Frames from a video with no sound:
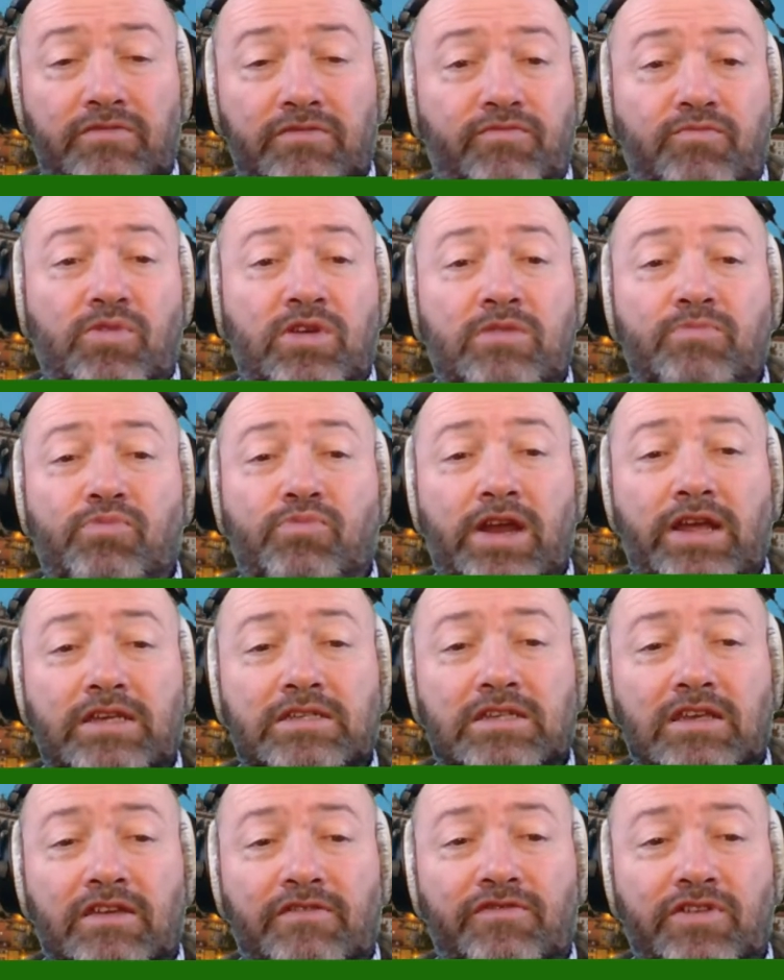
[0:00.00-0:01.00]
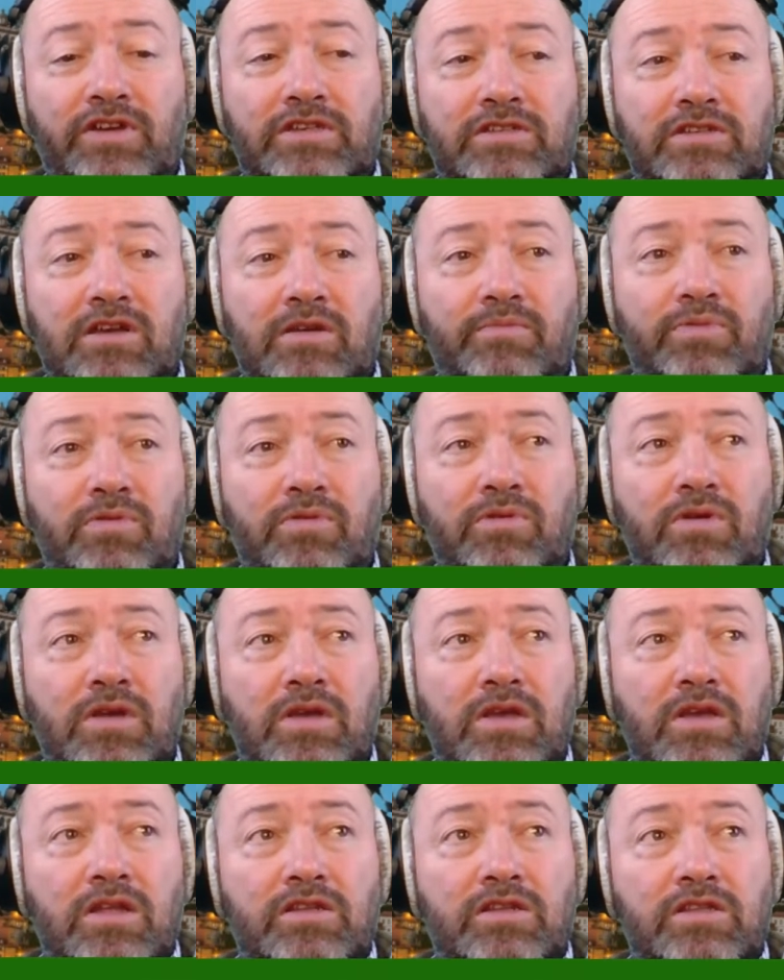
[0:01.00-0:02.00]
with Brexit, for example,
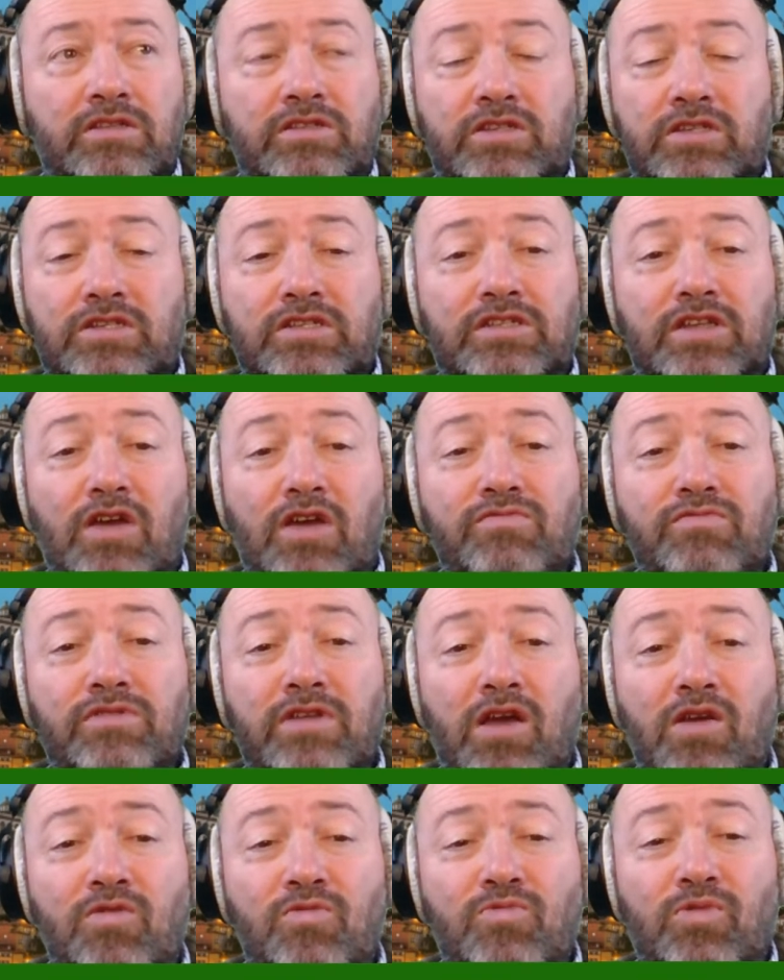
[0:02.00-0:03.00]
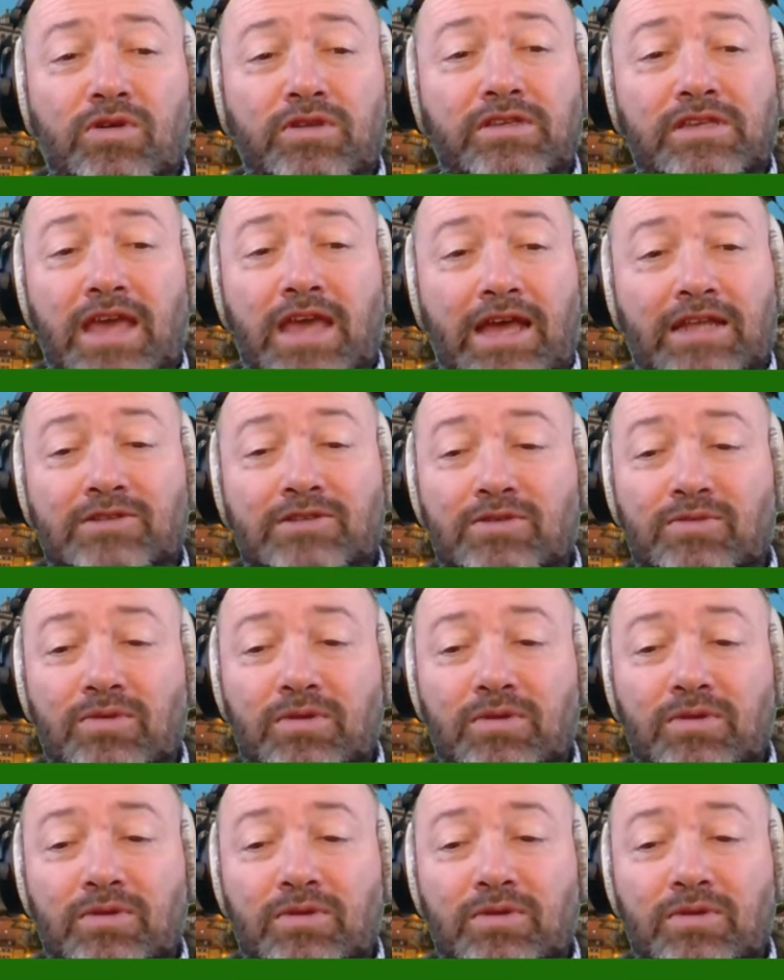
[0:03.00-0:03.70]
just don't know what yet.